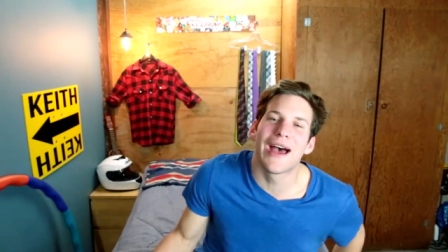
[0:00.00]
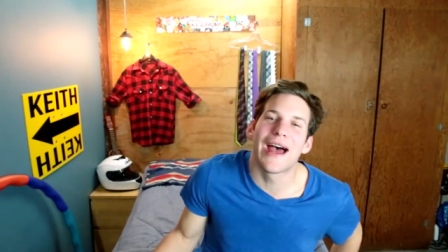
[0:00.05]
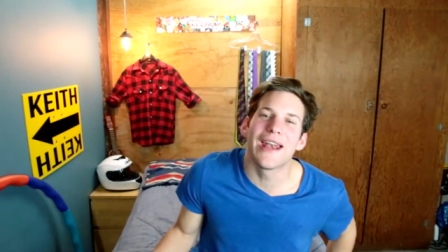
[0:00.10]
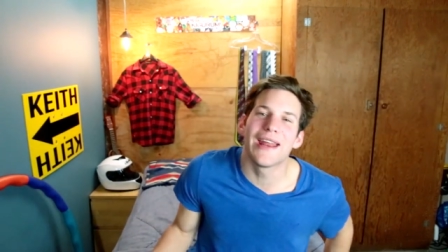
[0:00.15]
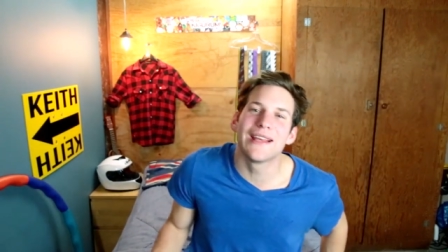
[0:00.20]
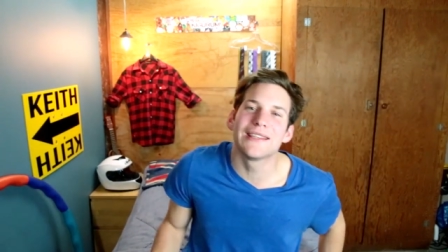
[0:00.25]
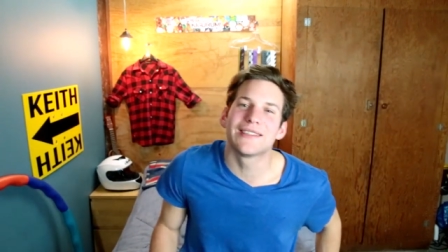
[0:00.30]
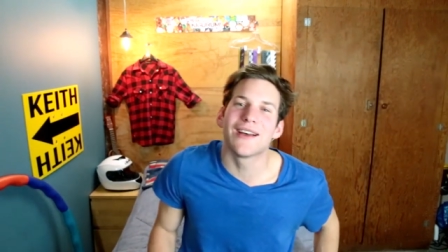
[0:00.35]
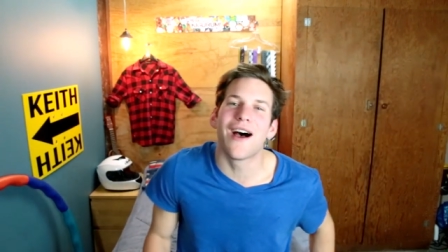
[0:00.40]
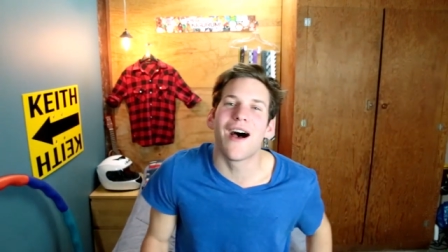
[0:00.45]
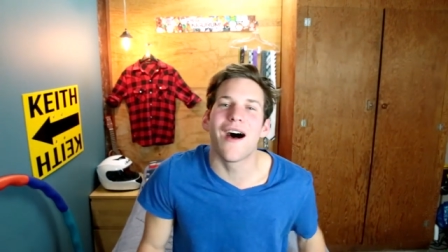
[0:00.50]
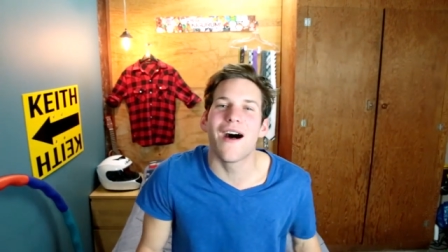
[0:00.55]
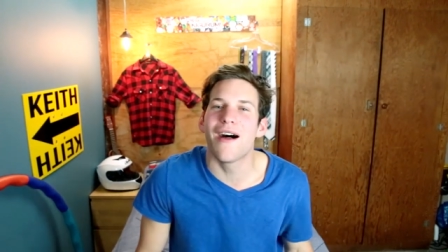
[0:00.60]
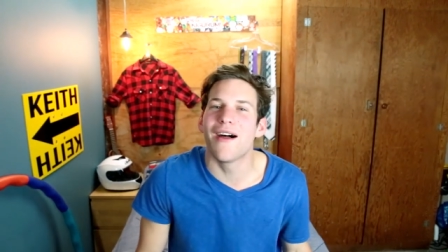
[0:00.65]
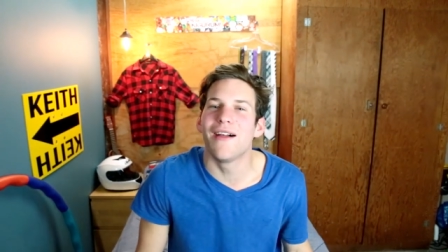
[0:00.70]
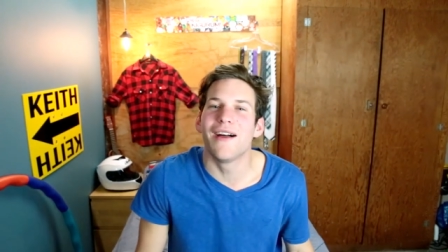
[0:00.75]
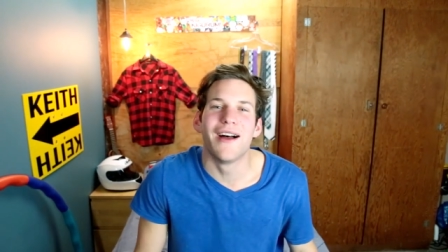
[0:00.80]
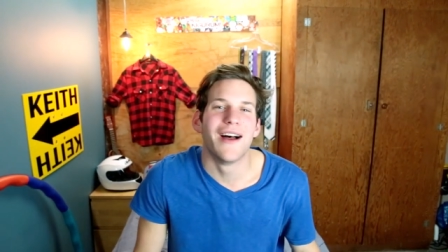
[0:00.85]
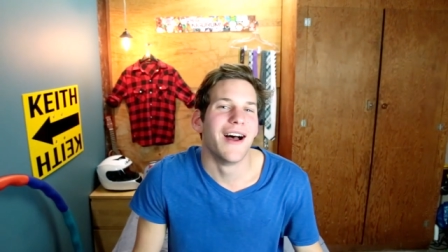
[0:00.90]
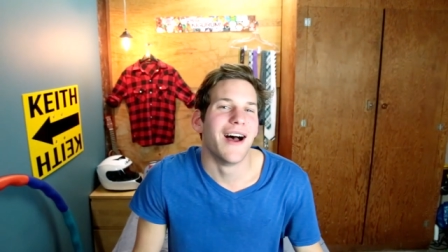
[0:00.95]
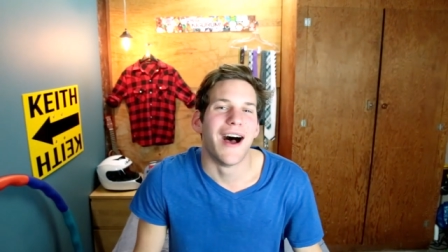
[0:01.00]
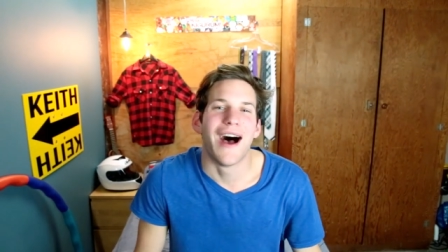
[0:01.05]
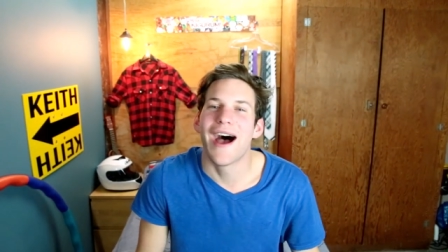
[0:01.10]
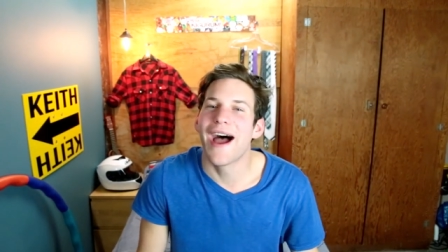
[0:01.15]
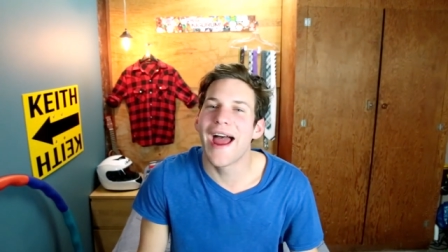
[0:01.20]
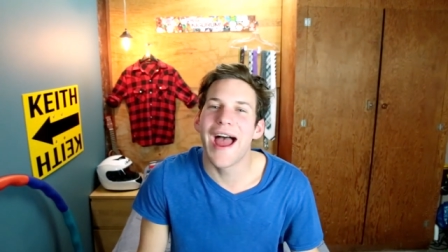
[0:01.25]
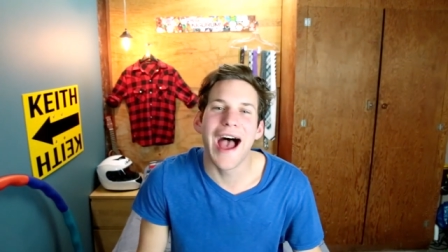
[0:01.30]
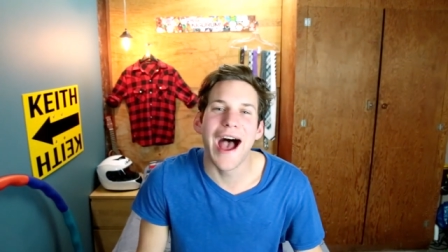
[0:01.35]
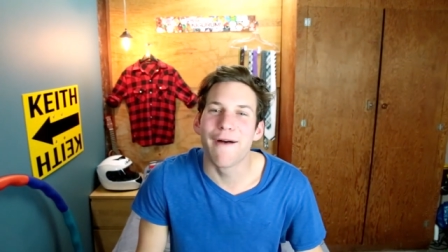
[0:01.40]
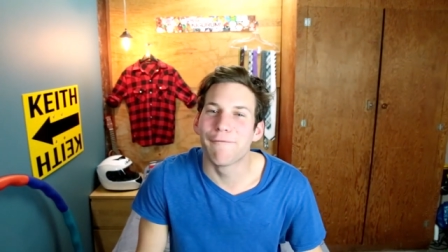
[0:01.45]
that is all
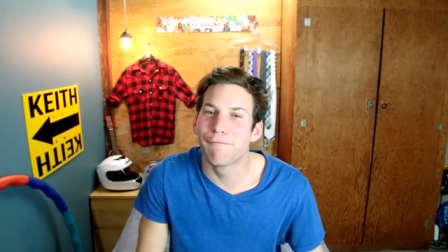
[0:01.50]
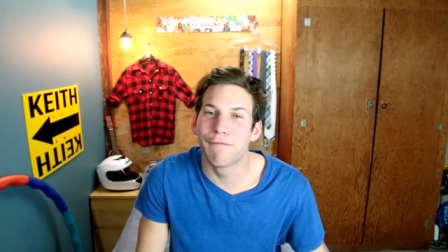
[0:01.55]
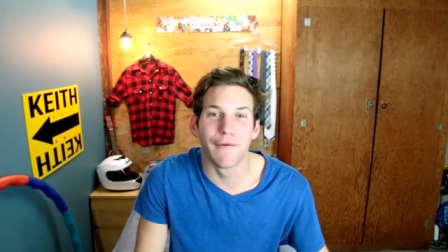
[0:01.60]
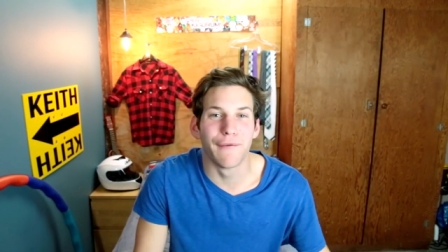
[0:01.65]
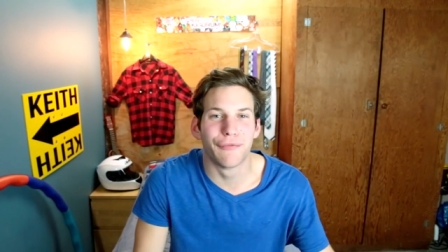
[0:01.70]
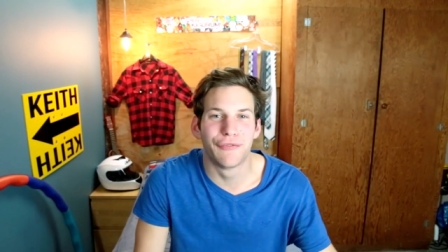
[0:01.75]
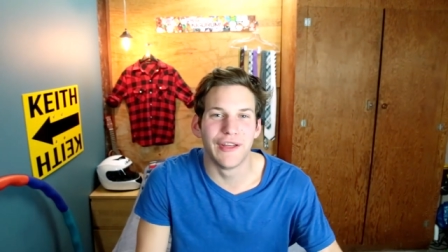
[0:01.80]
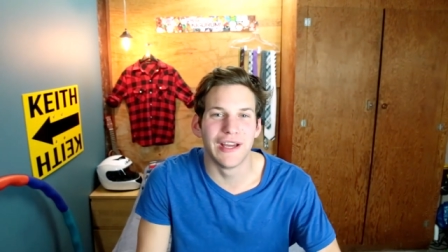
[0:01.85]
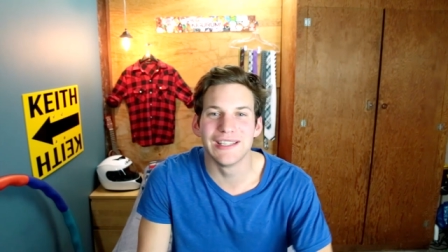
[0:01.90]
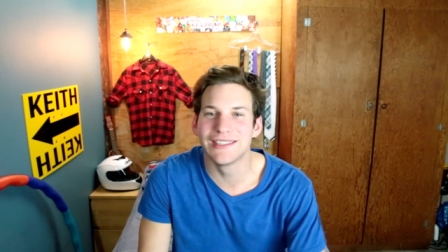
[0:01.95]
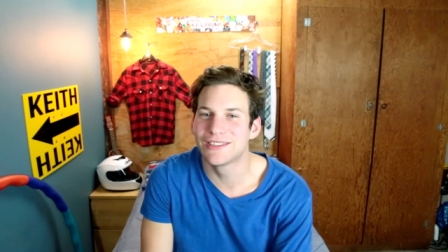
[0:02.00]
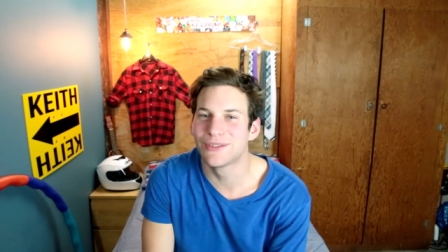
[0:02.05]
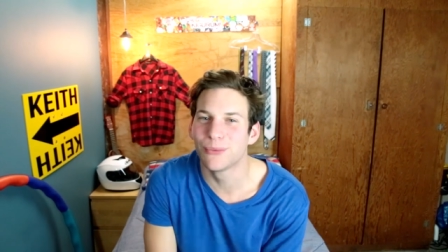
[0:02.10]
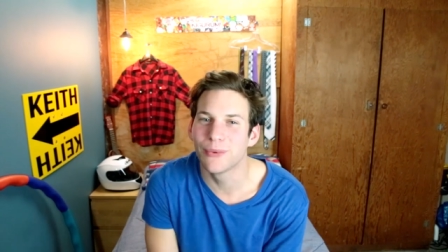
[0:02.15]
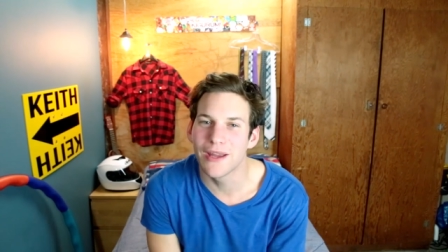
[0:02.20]
I have for this